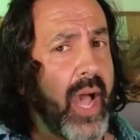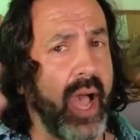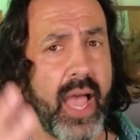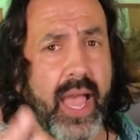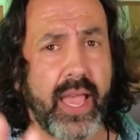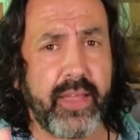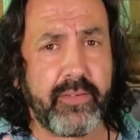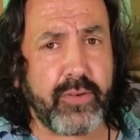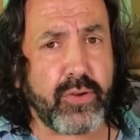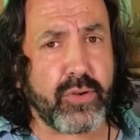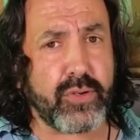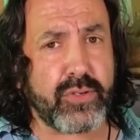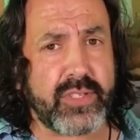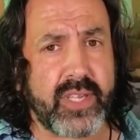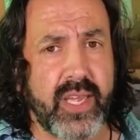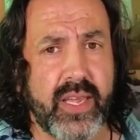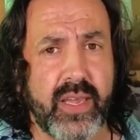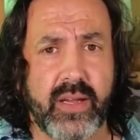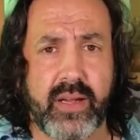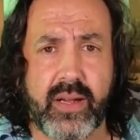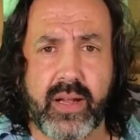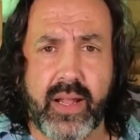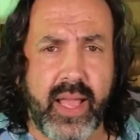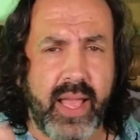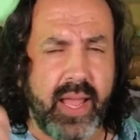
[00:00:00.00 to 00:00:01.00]
I go
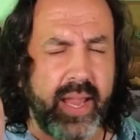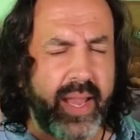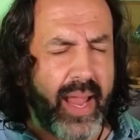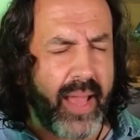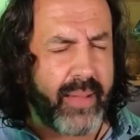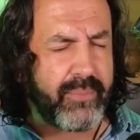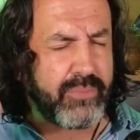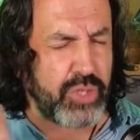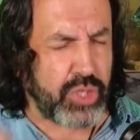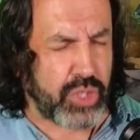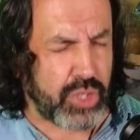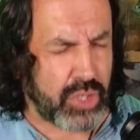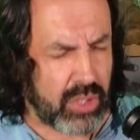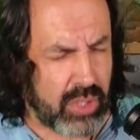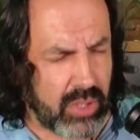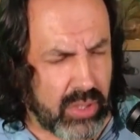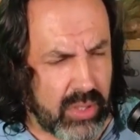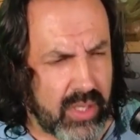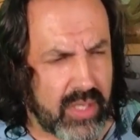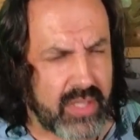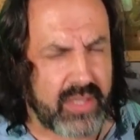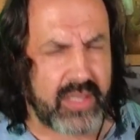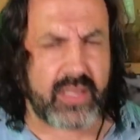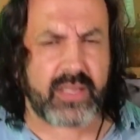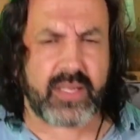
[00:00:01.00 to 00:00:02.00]
there and I'm
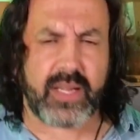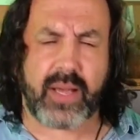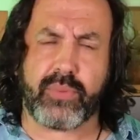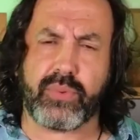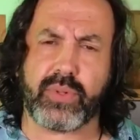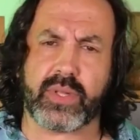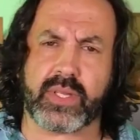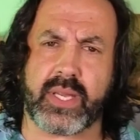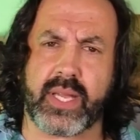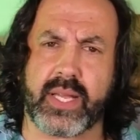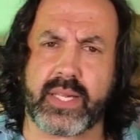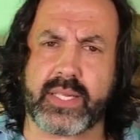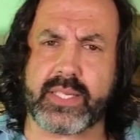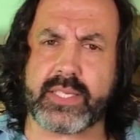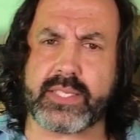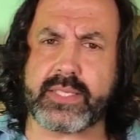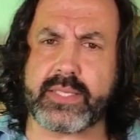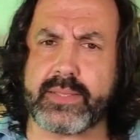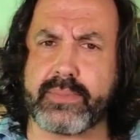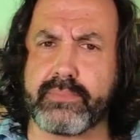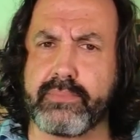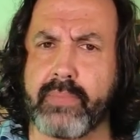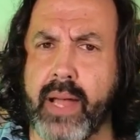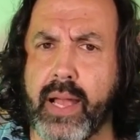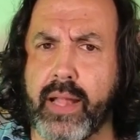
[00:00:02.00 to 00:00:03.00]
sure that I will get a
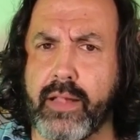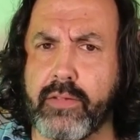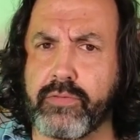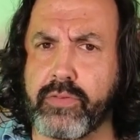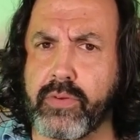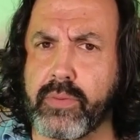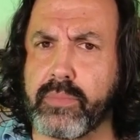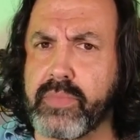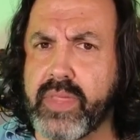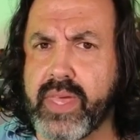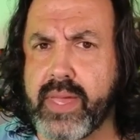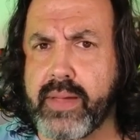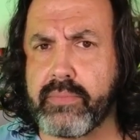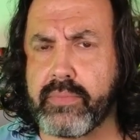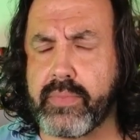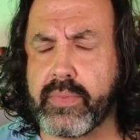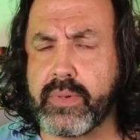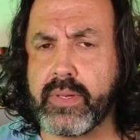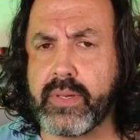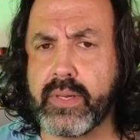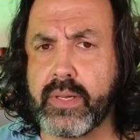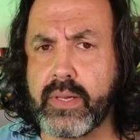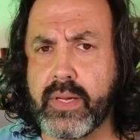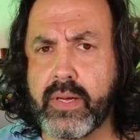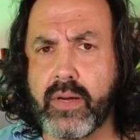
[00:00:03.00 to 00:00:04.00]
smile from them.
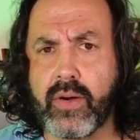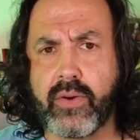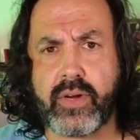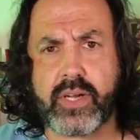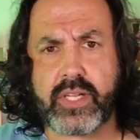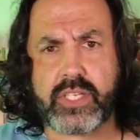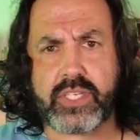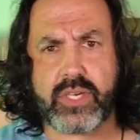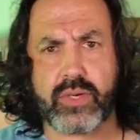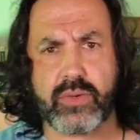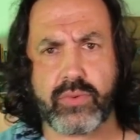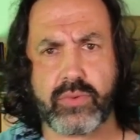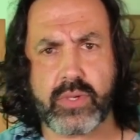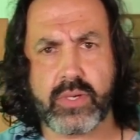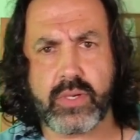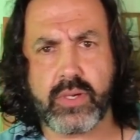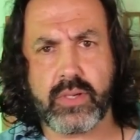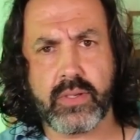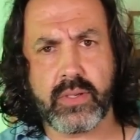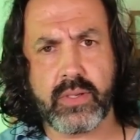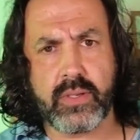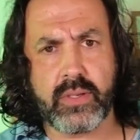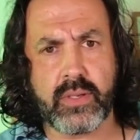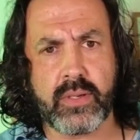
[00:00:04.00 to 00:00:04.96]
Or a joke.